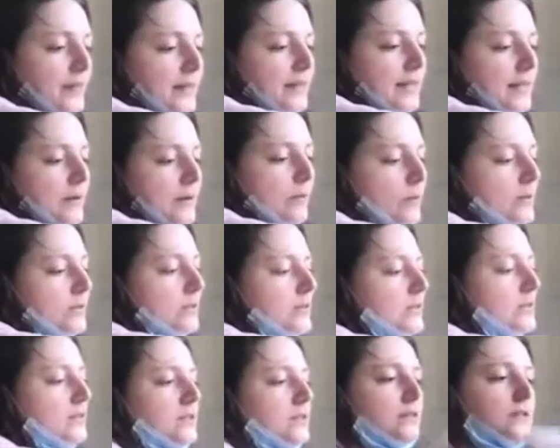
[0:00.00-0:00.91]
it
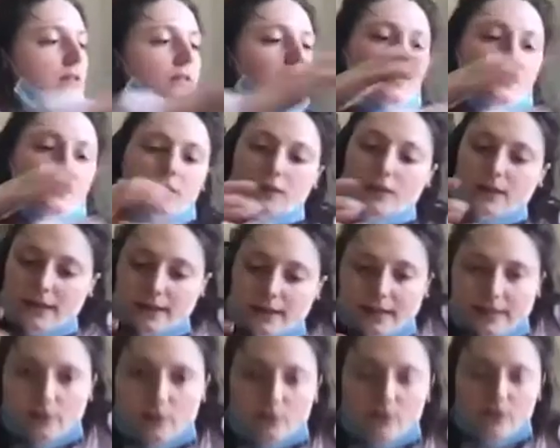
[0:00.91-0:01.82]
will
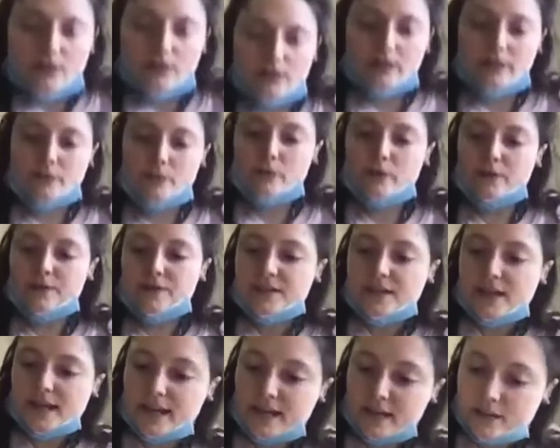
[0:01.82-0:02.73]
oh, it will
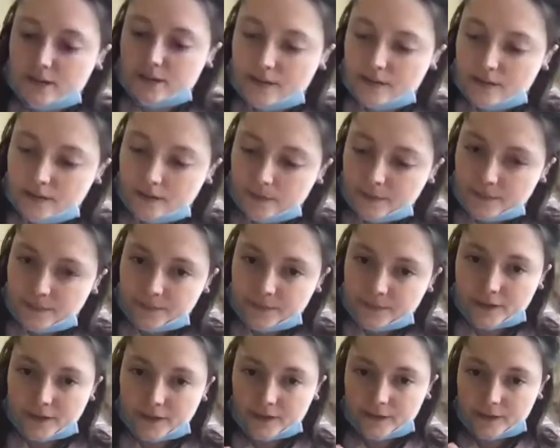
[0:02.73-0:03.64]
stain. So um,
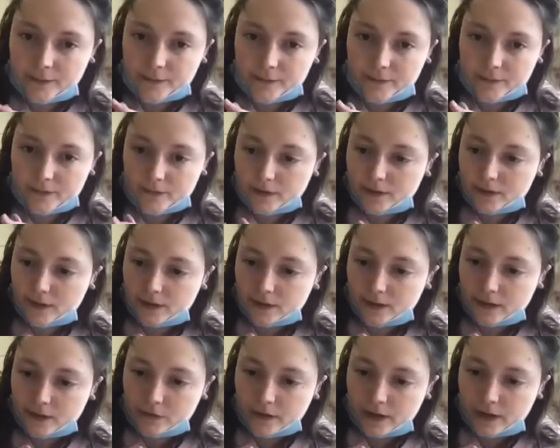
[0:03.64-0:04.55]
um,
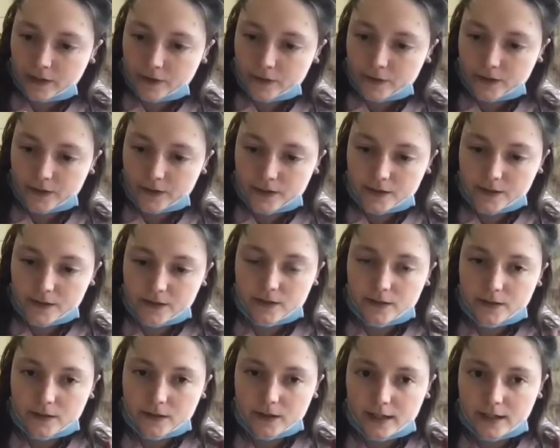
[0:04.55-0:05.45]
if I do this,
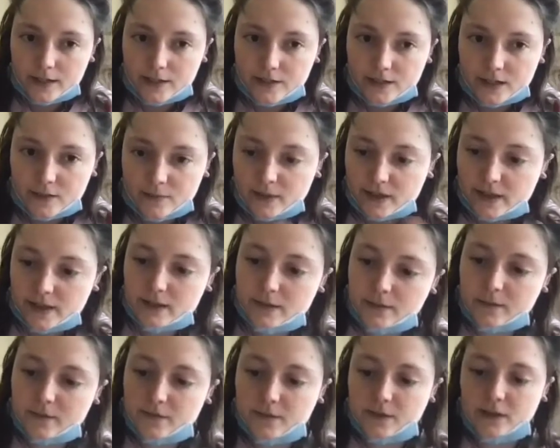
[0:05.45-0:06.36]
I stain my
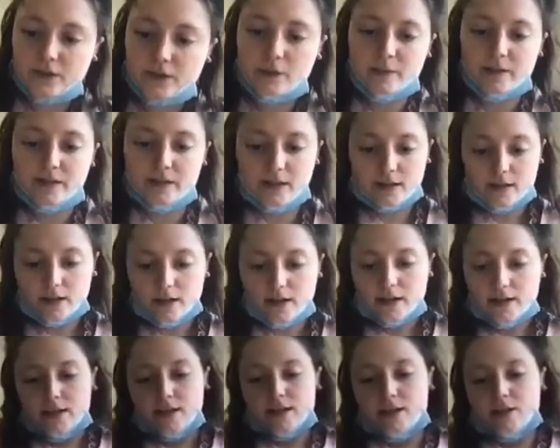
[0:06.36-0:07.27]
finger a bit.
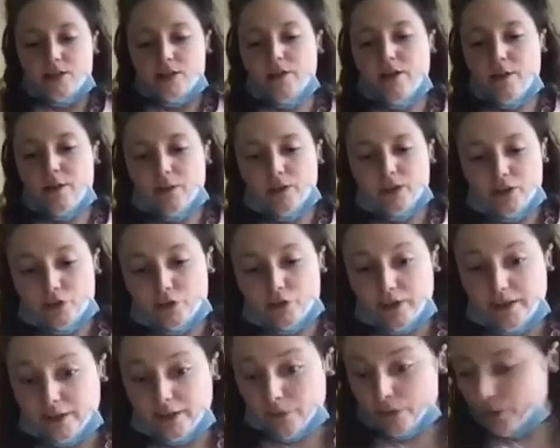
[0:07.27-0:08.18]
So I'm gonna
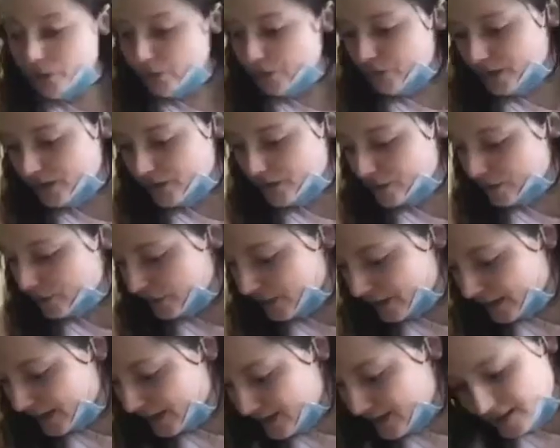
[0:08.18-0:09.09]
try and remove this so you
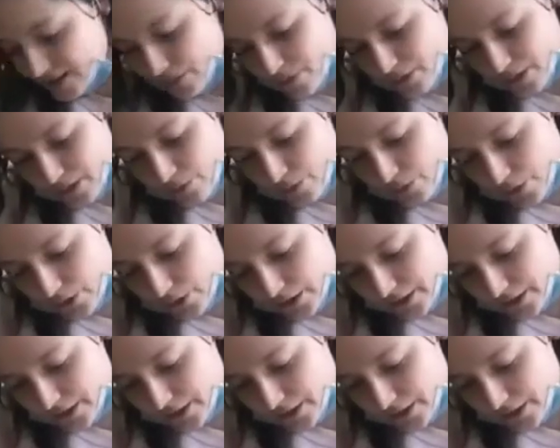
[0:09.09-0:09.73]
can see a bit more